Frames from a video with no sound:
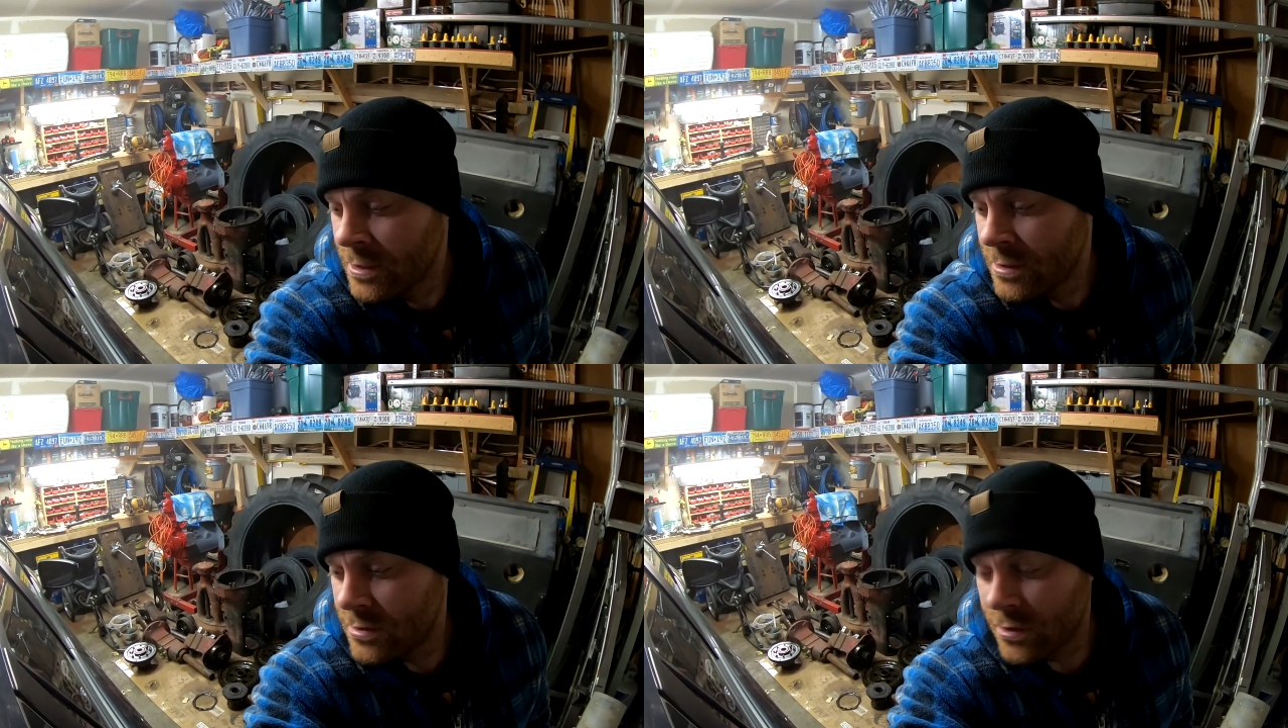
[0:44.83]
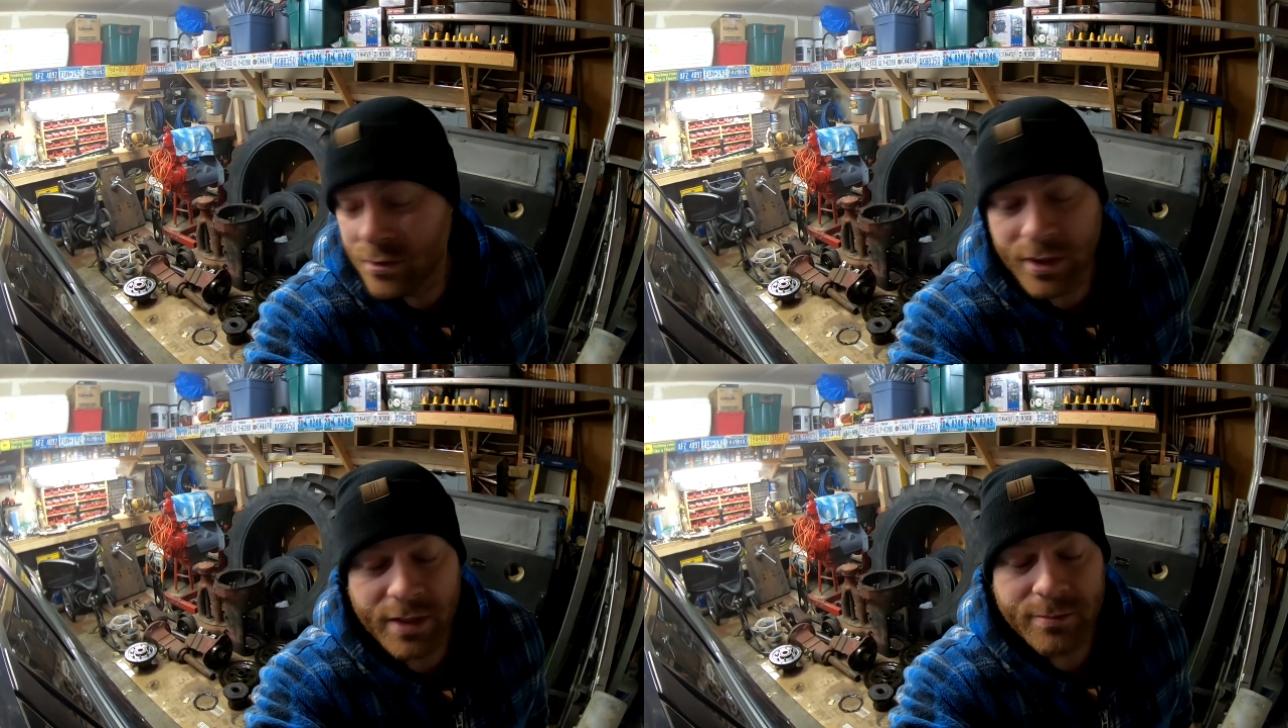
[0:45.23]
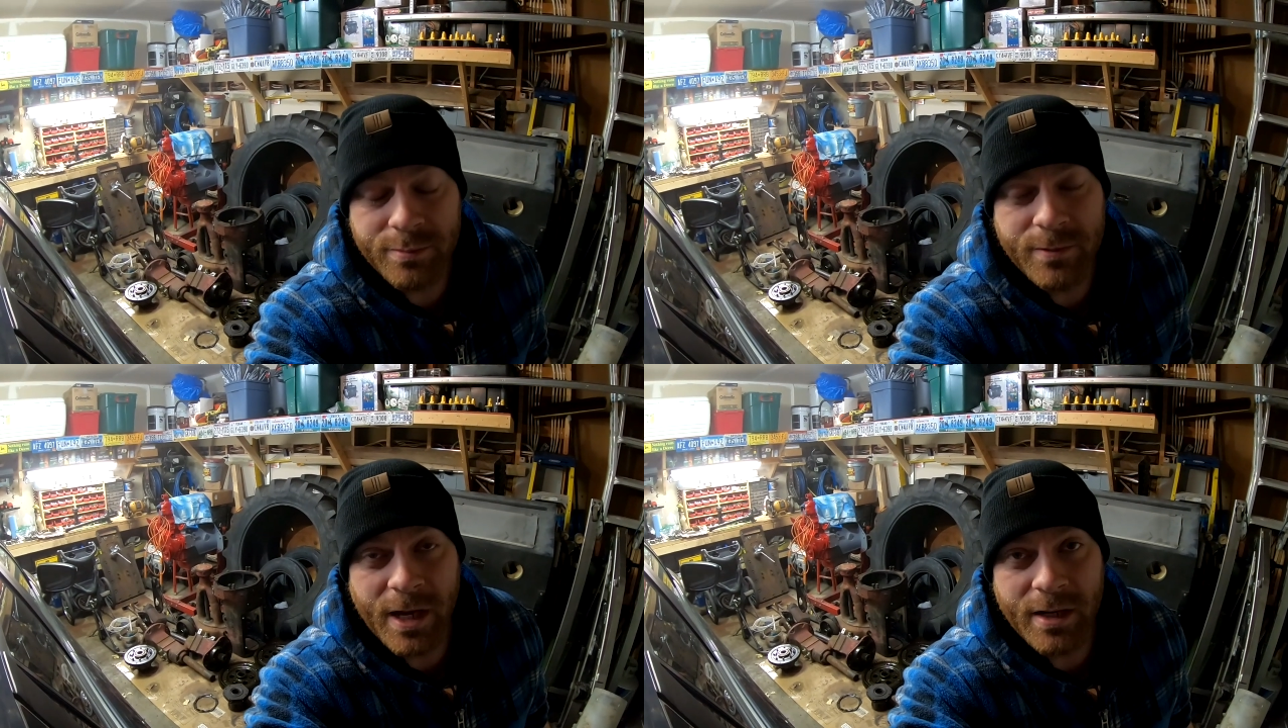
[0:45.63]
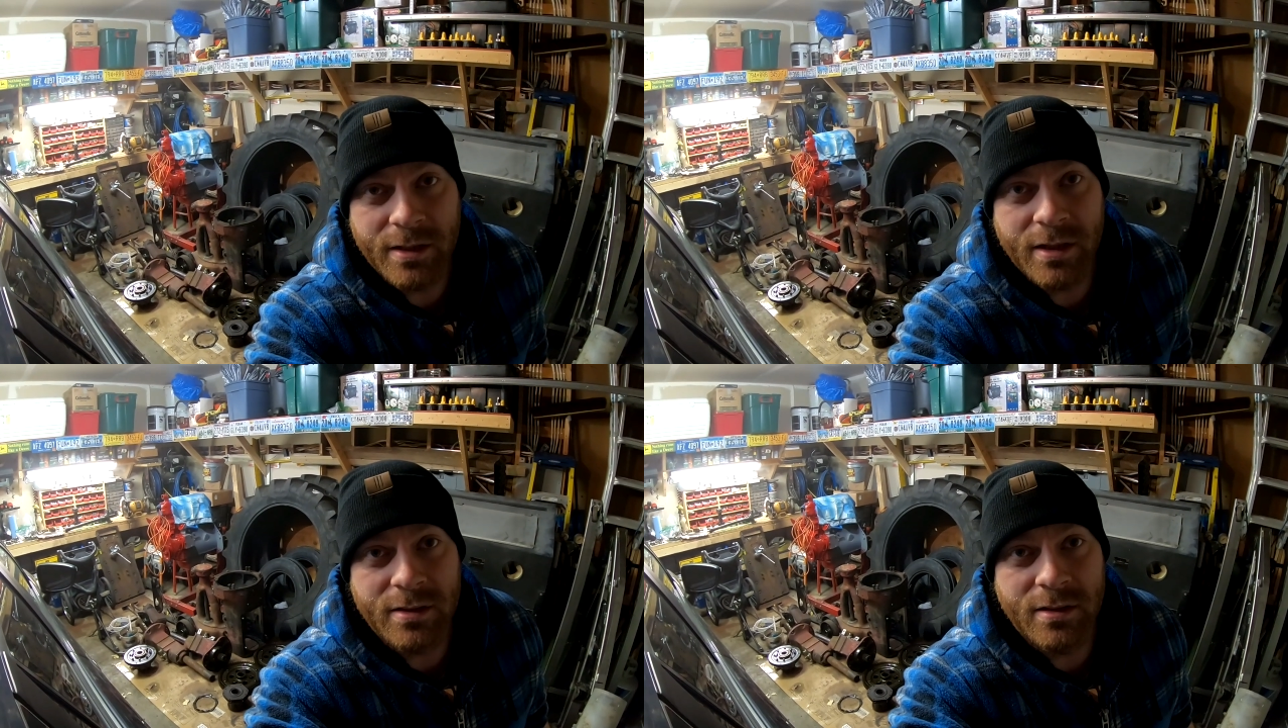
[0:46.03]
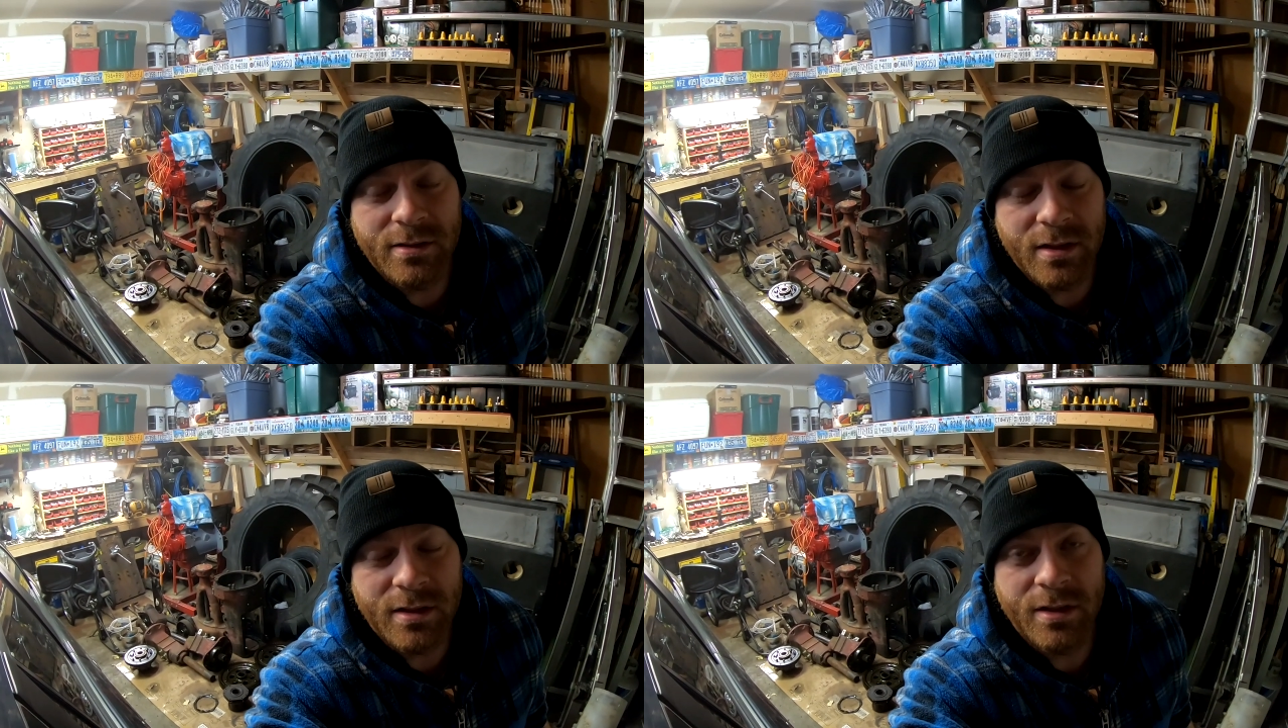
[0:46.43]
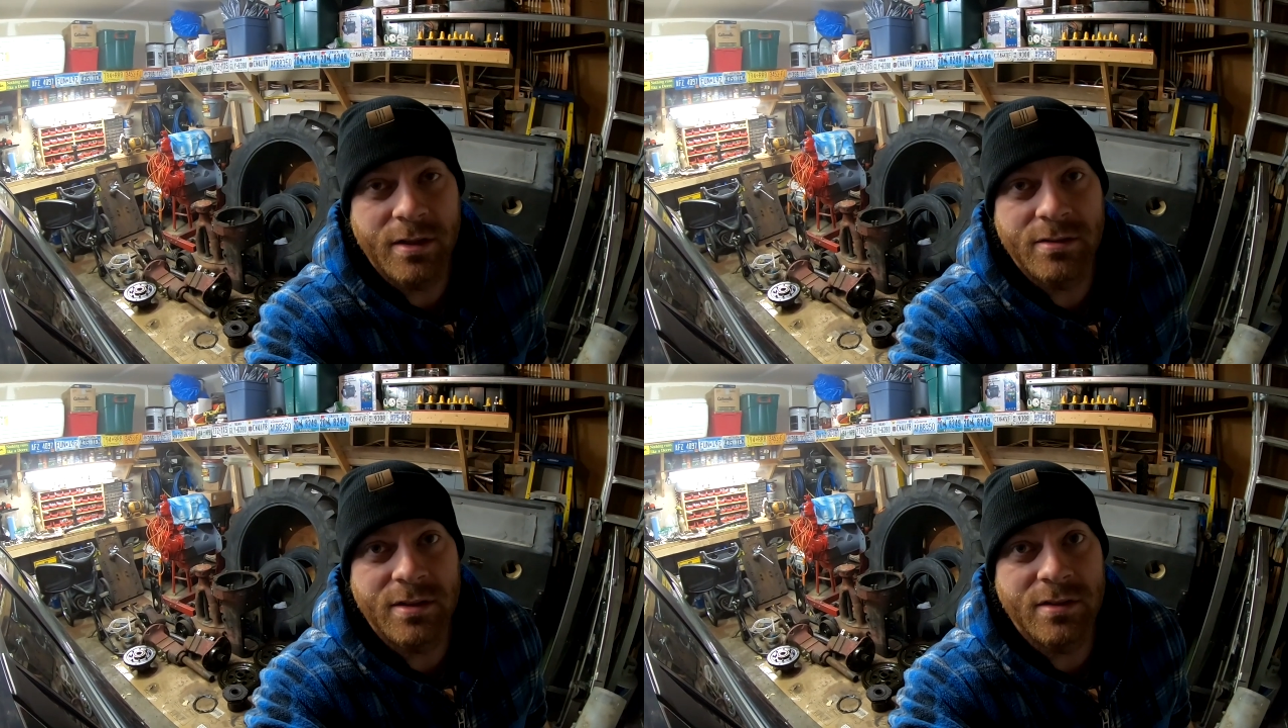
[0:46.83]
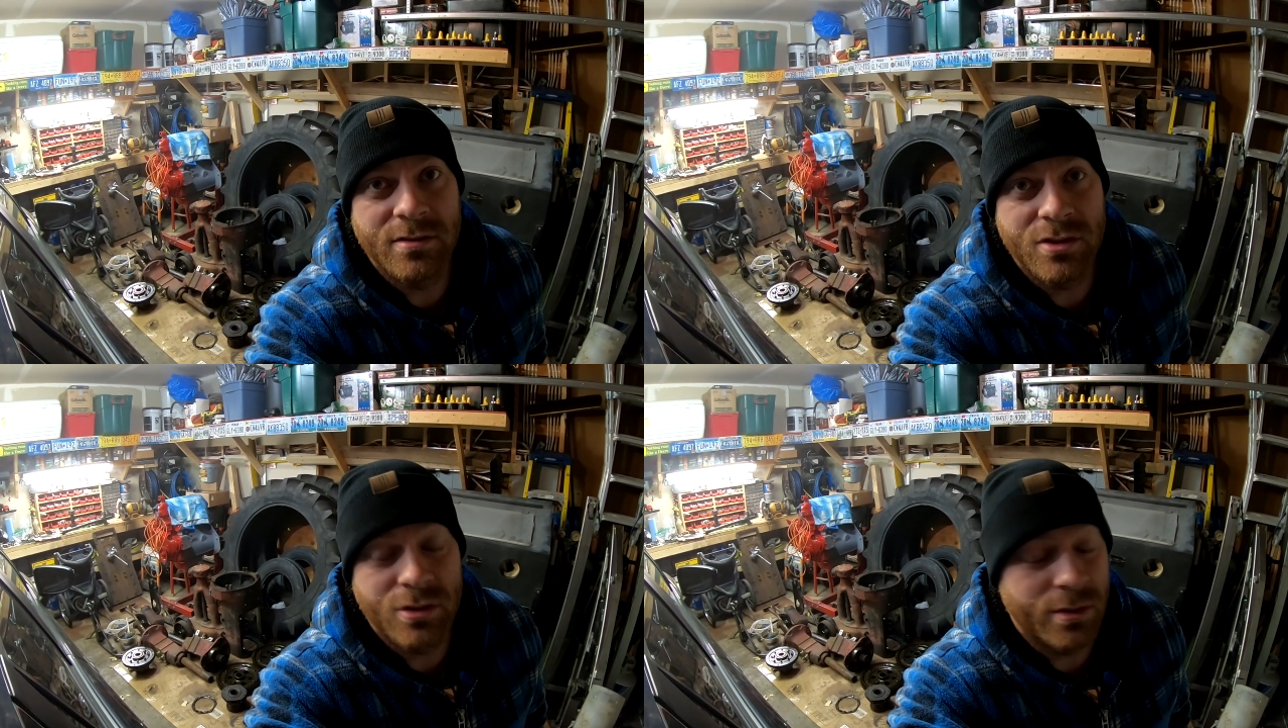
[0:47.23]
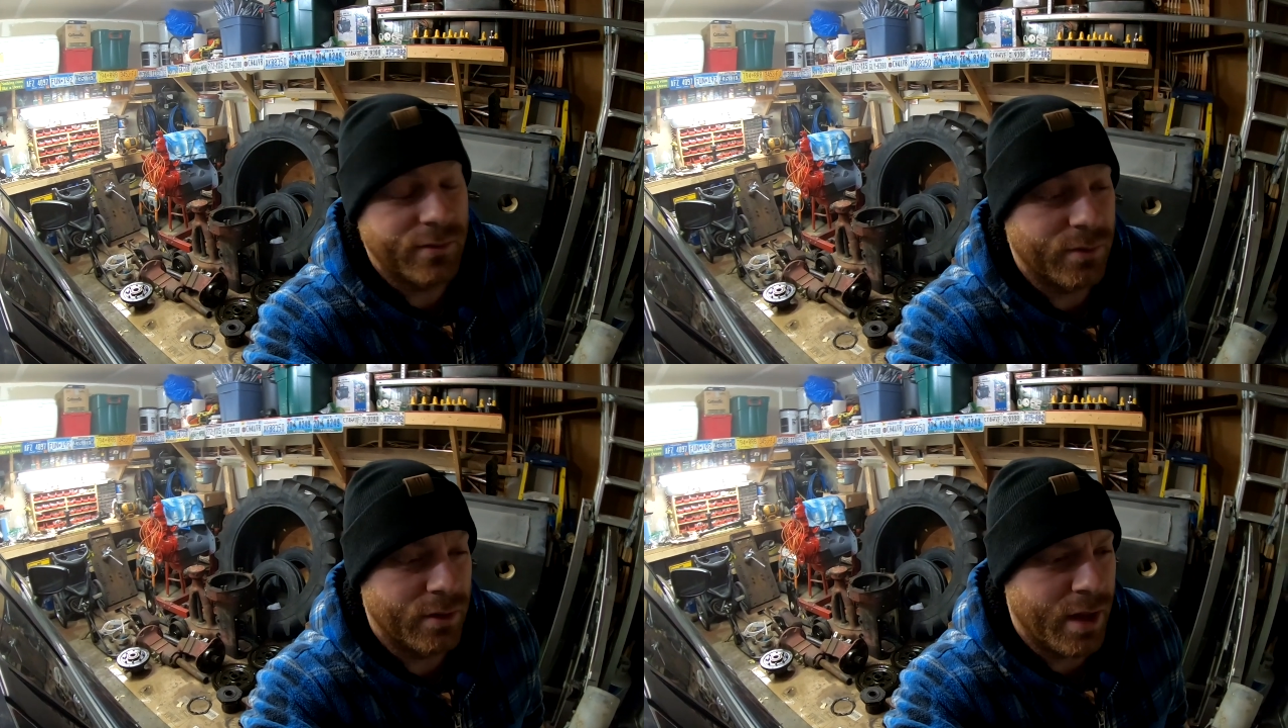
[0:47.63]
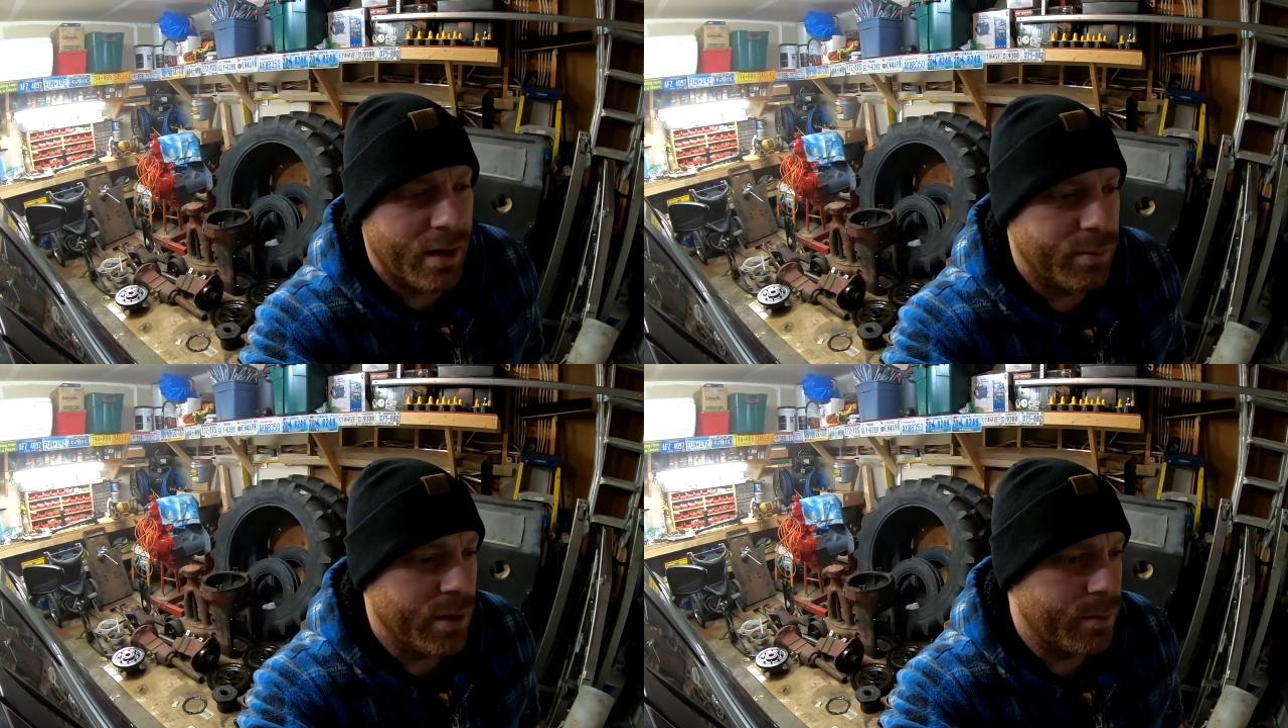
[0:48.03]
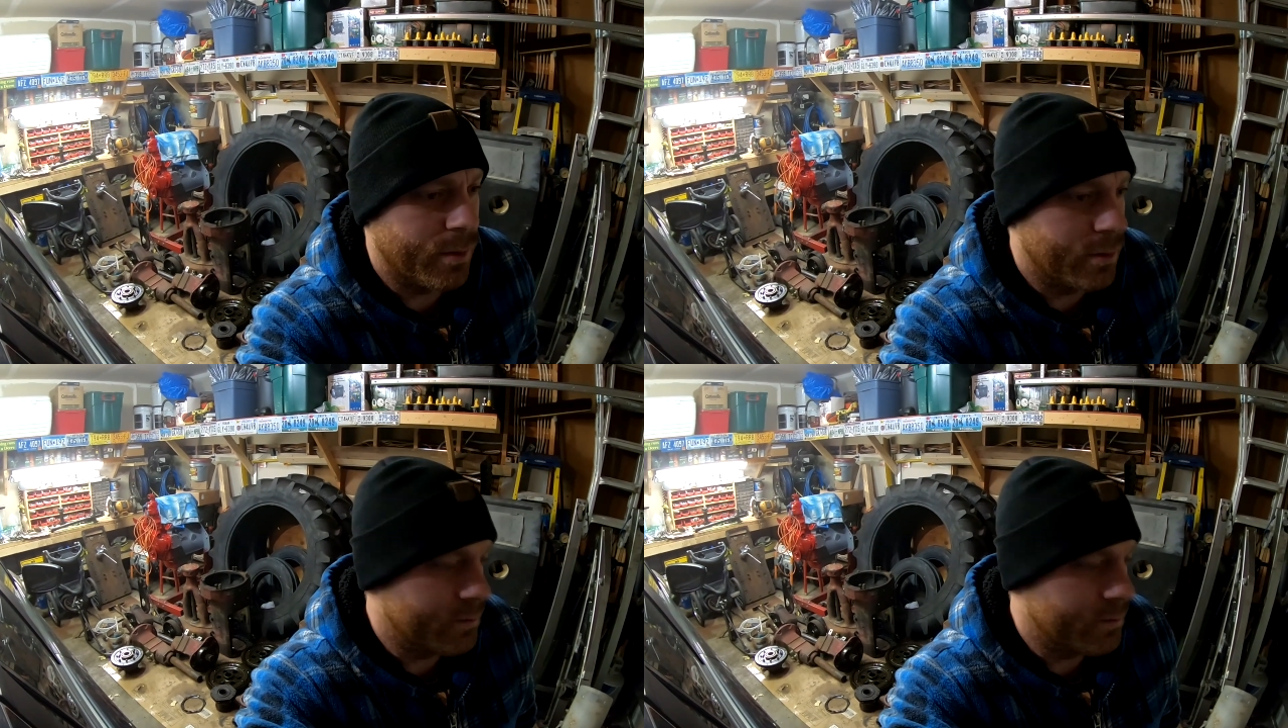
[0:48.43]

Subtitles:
so that kind of cut the duck hunting season short for a lot of people.